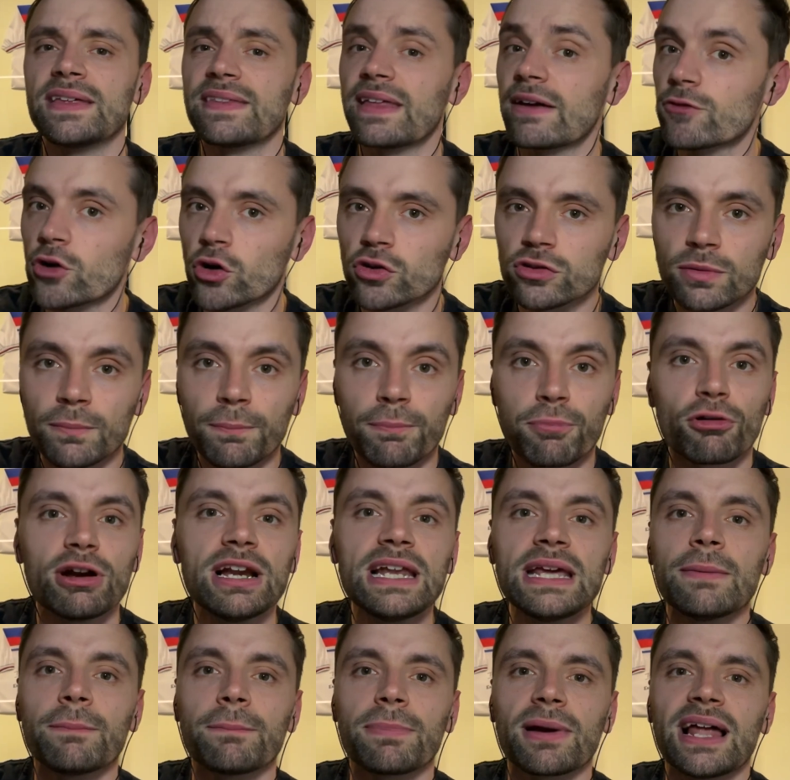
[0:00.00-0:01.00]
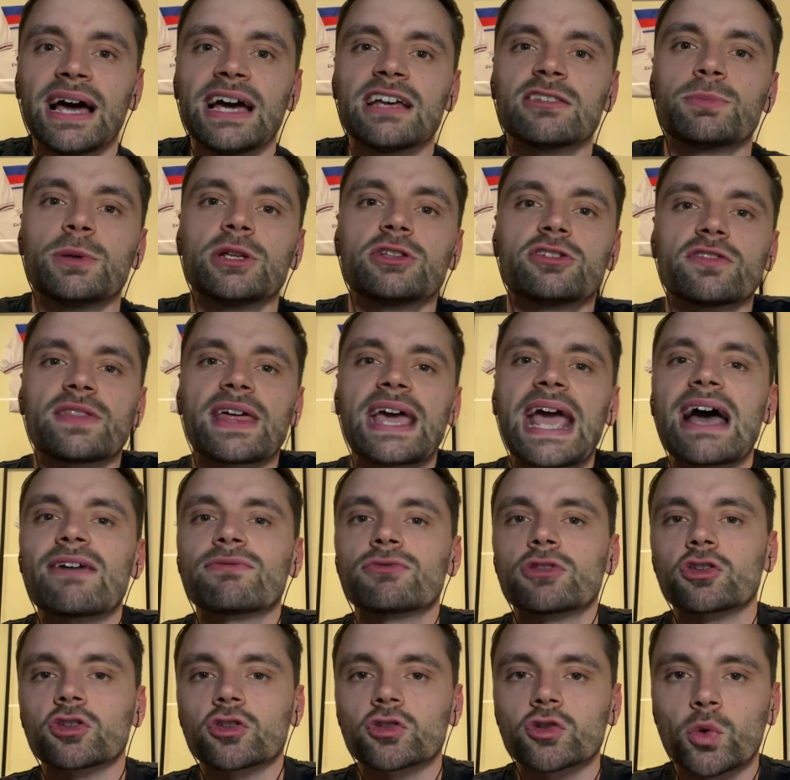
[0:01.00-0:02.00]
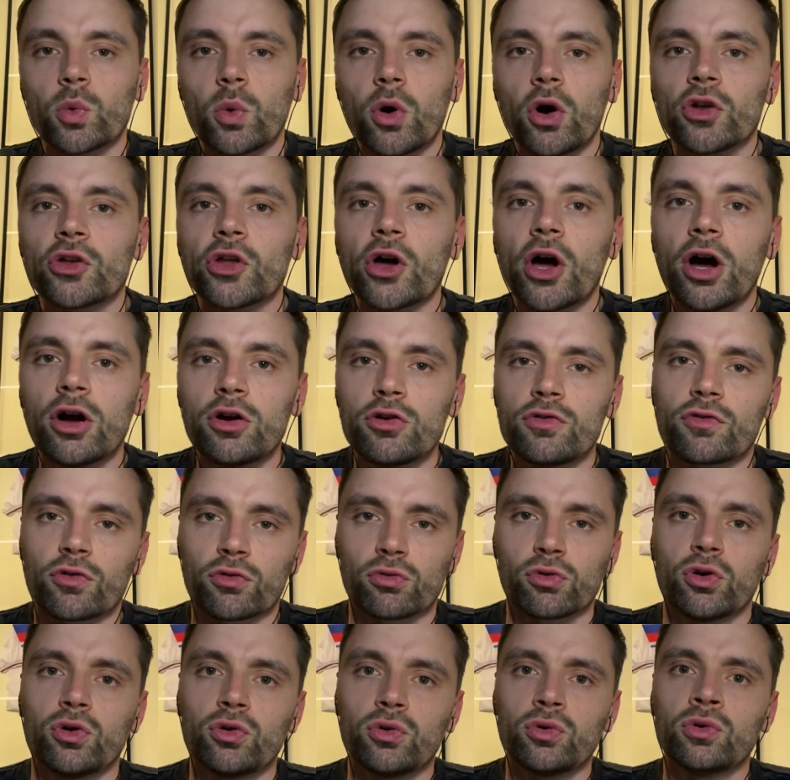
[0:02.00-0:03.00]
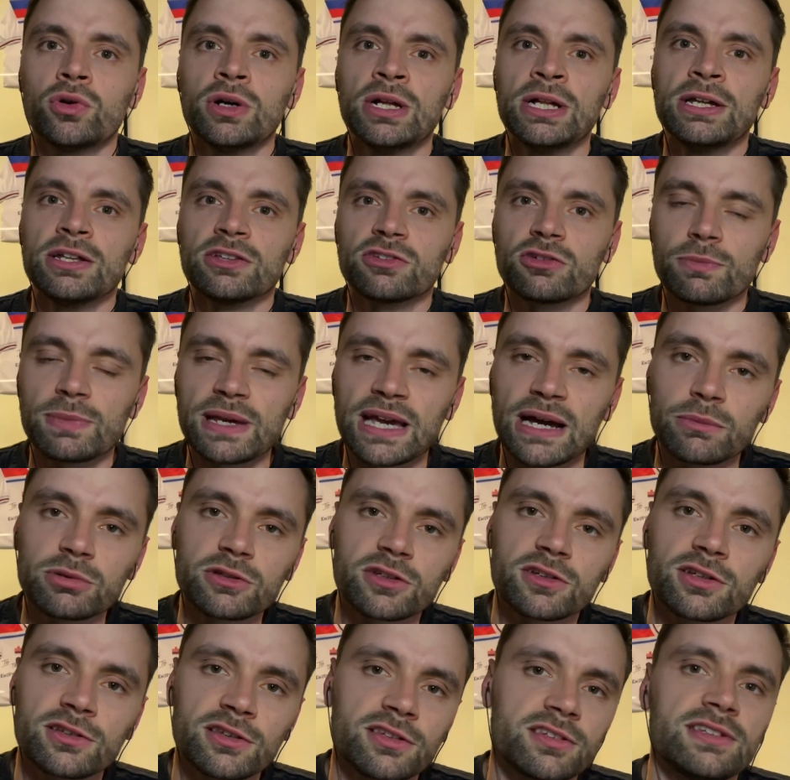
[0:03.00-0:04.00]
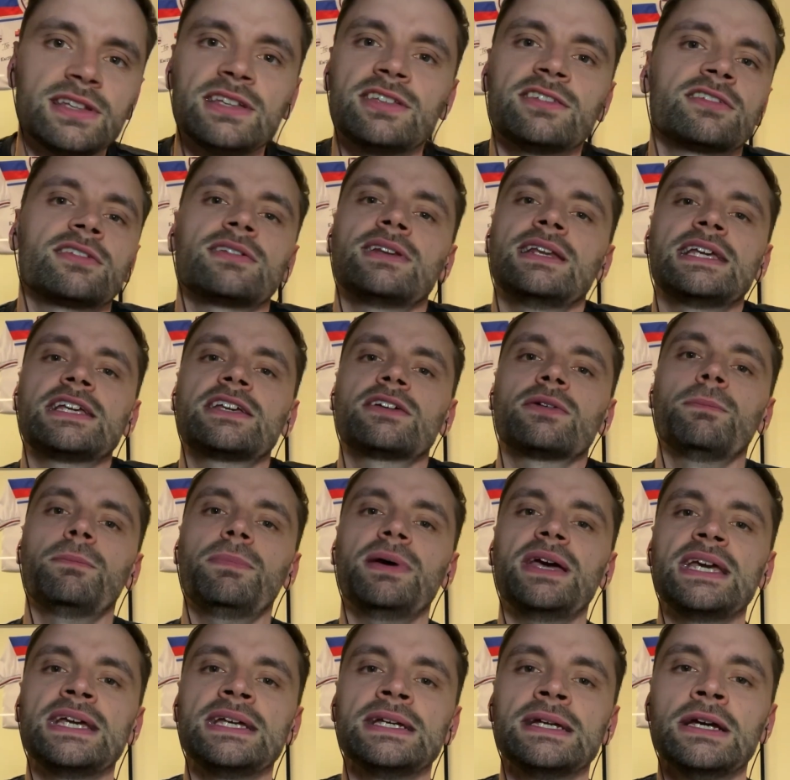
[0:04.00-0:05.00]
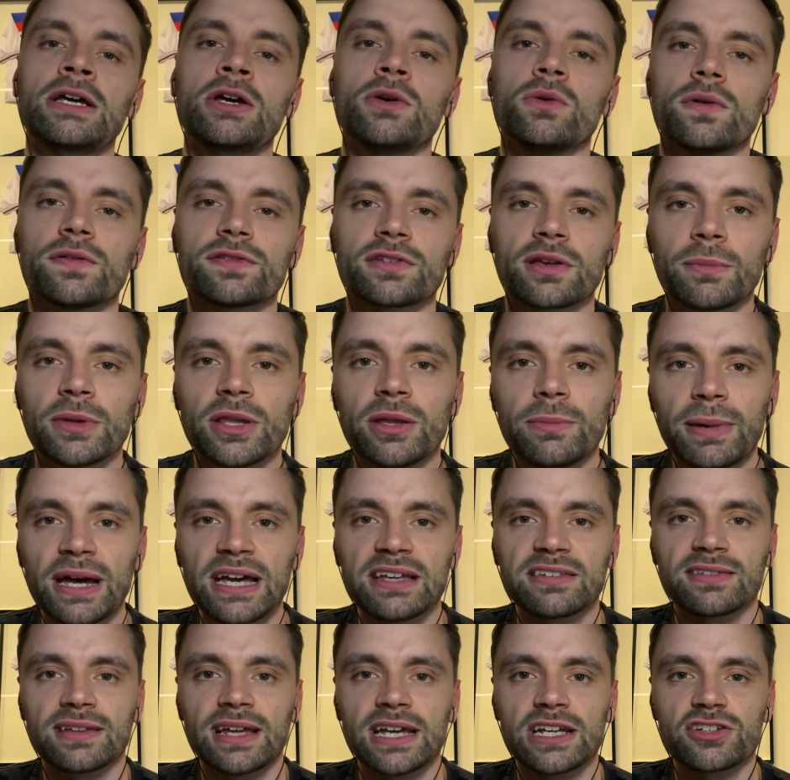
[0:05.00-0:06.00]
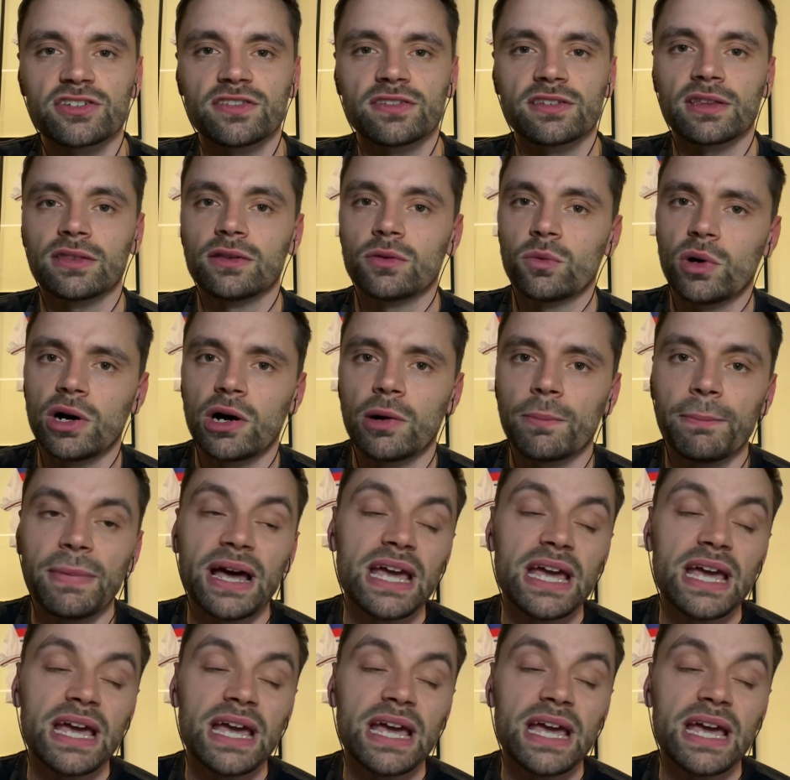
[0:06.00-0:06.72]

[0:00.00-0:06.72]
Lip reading: They've got some brilliant players, but do they have the squad overall to be able to consistently compete with some of the best nations in the world?